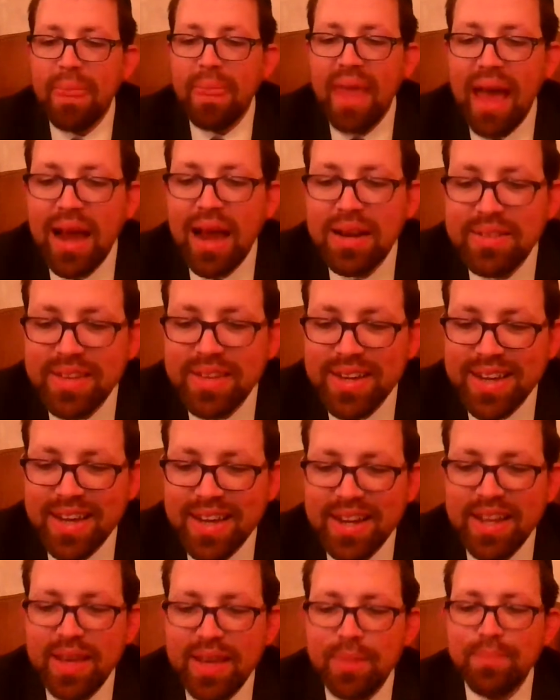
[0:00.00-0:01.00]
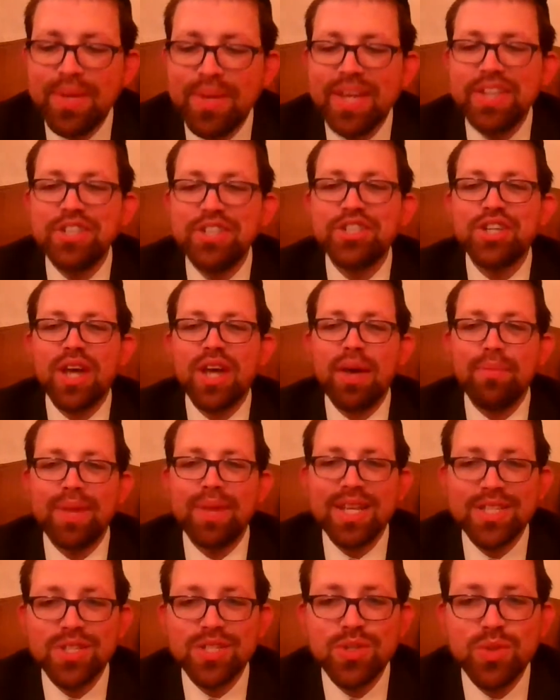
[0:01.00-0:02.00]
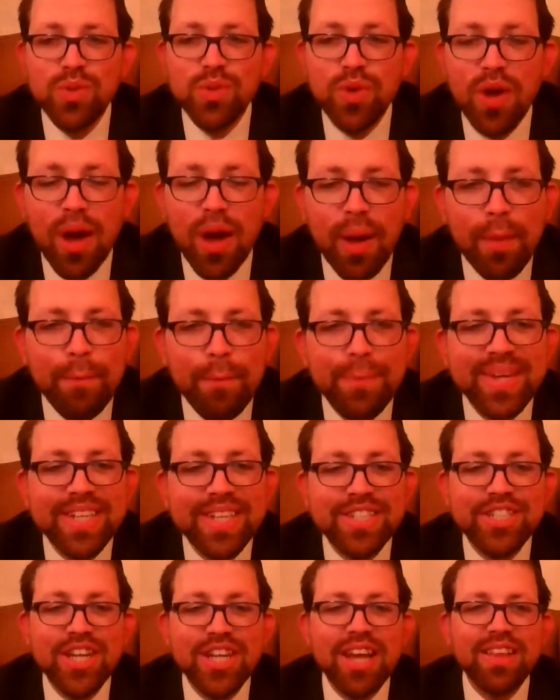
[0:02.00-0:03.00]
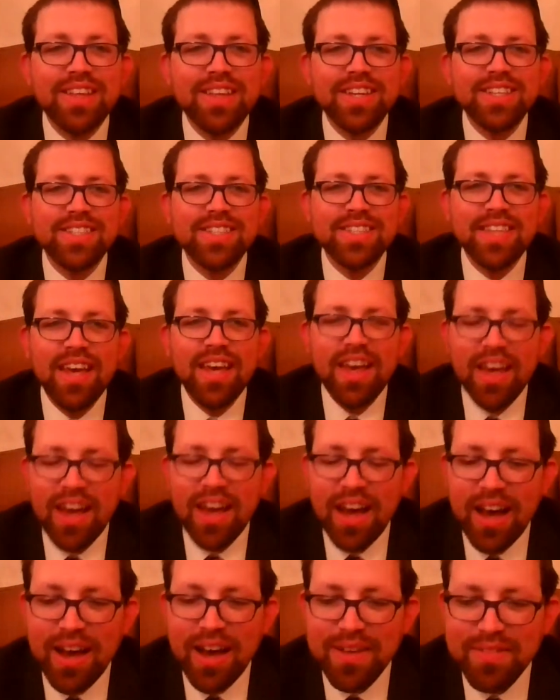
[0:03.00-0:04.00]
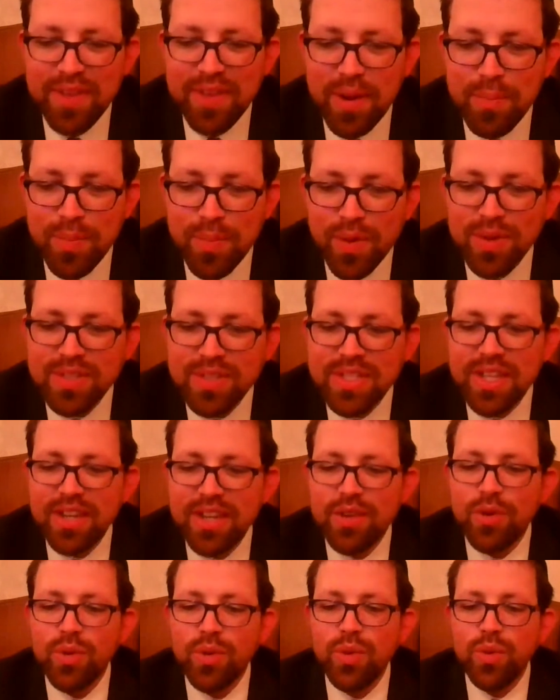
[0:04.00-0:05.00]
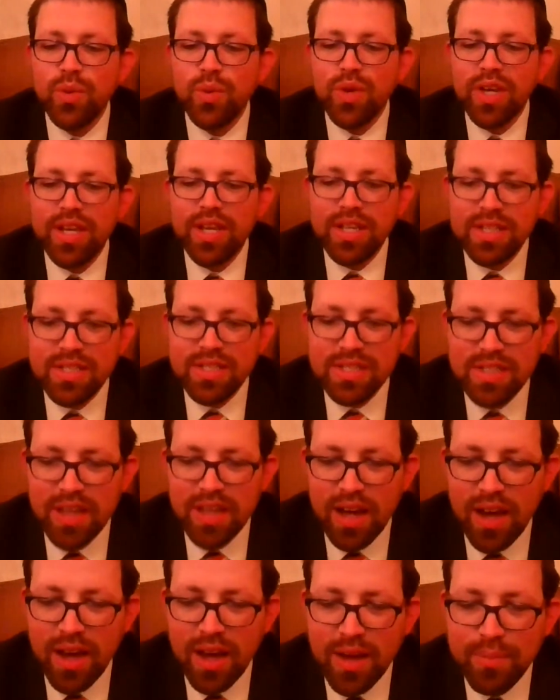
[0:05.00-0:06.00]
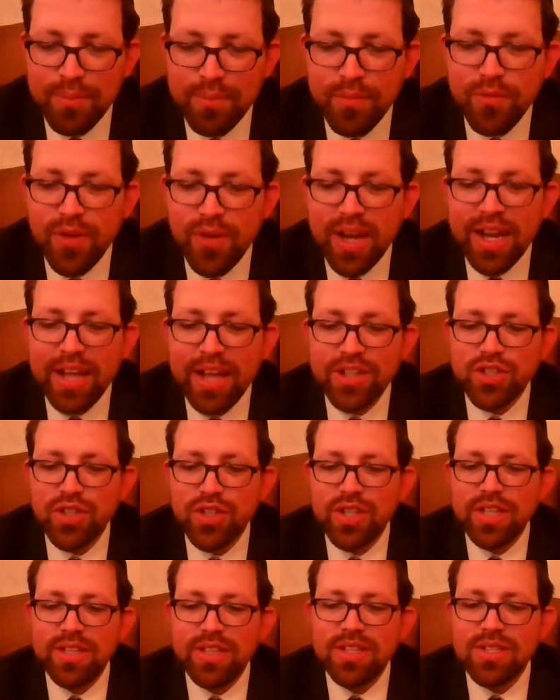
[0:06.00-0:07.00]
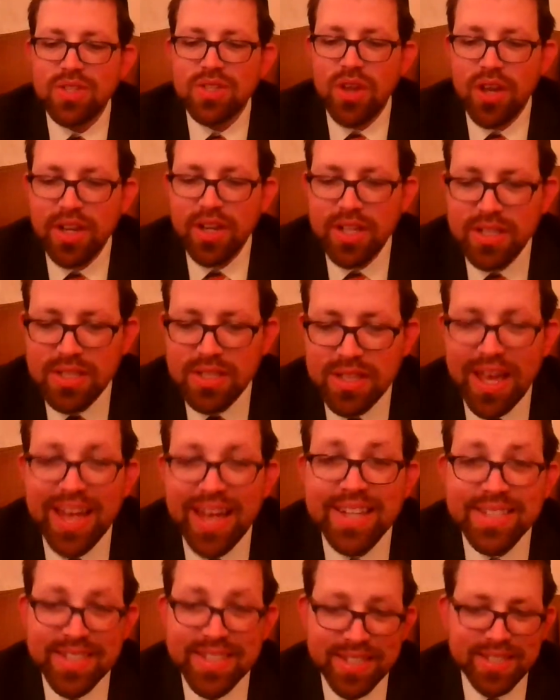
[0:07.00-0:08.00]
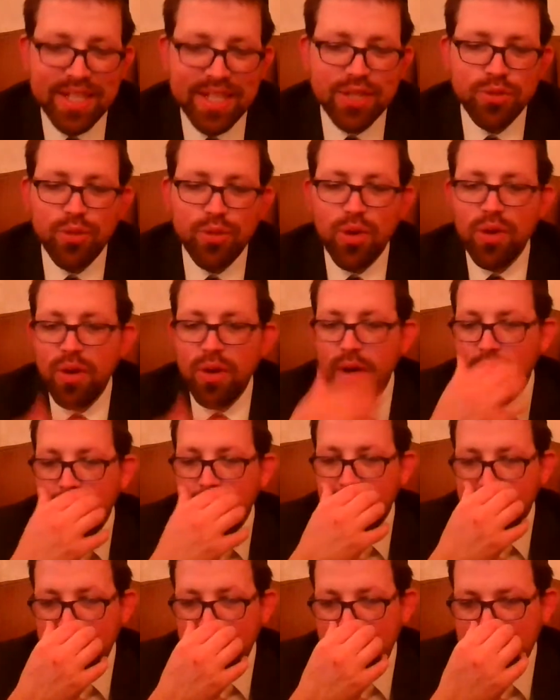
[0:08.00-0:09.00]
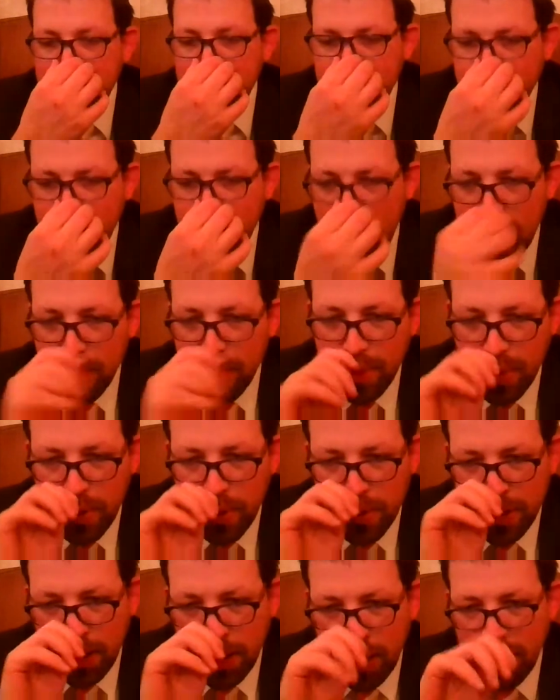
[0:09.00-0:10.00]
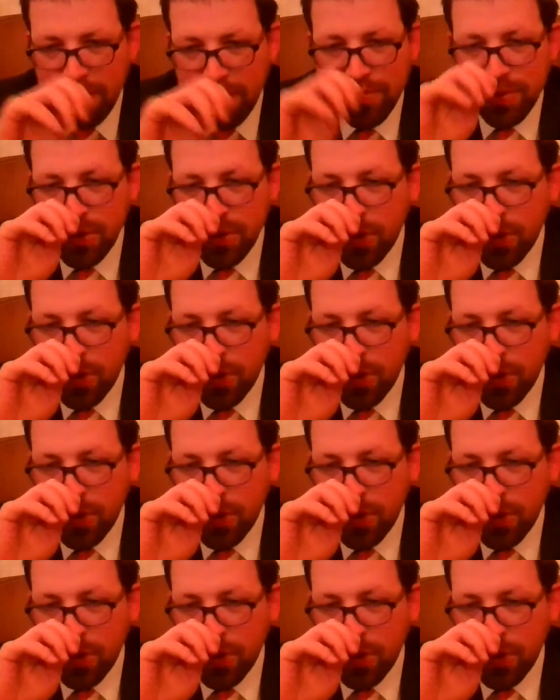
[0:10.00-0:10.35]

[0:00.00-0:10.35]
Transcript: Al tekane beish Hamas. Do not be jealous of a person who is financially dishonest and successful. V'al tibchar b'chol derachav.